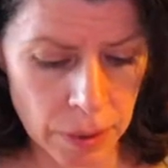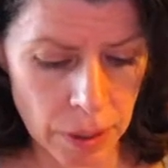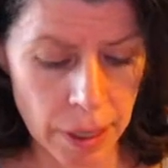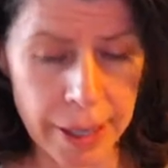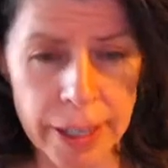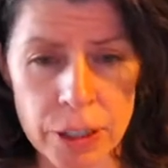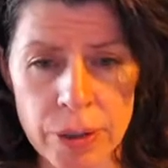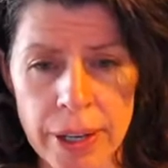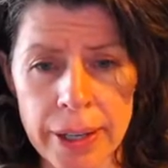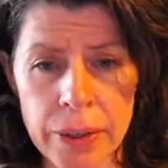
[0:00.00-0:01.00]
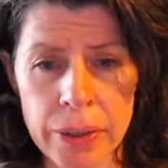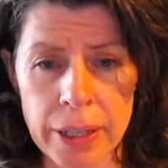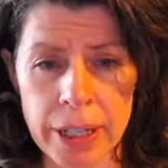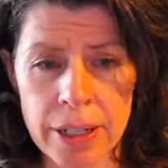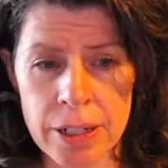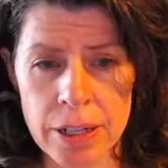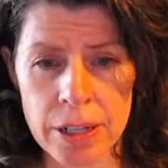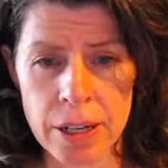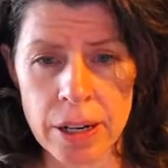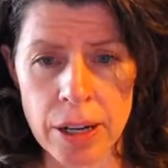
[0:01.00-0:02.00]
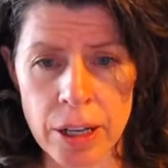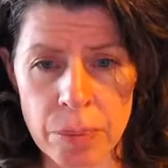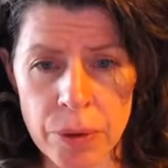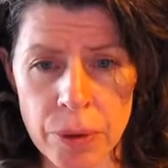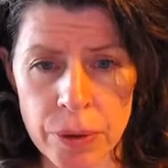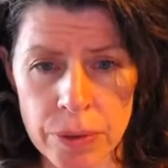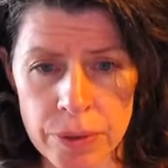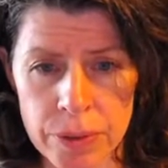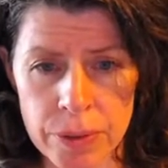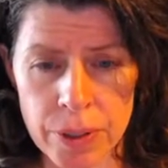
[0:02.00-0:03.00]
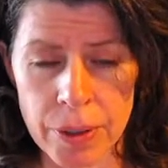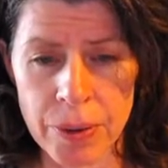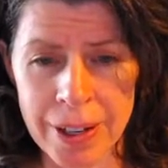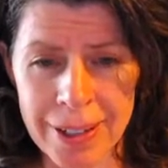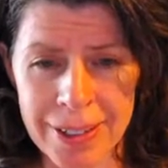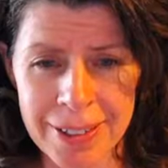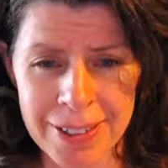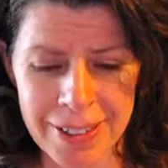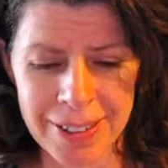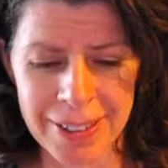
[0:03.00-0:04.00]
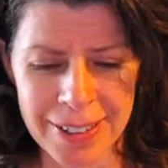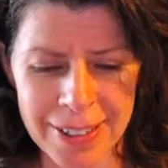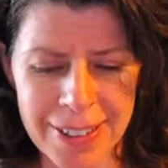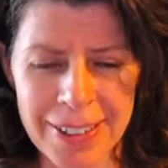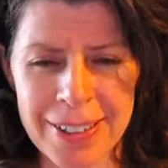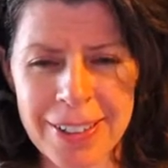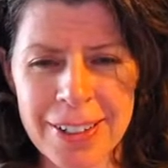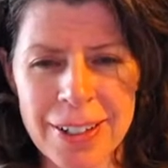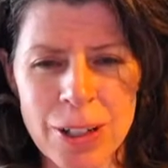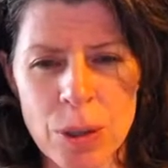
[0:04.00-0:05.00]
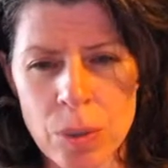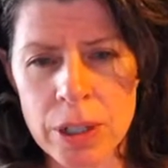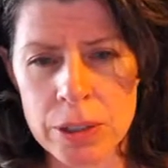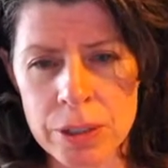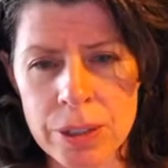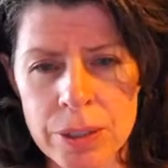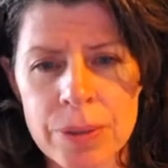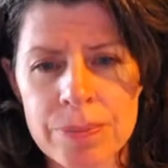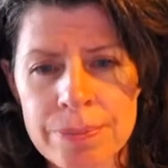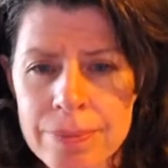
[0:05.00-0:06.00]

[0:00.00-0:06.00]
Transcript: I can triangulate and I can prove, all right? Who wants to?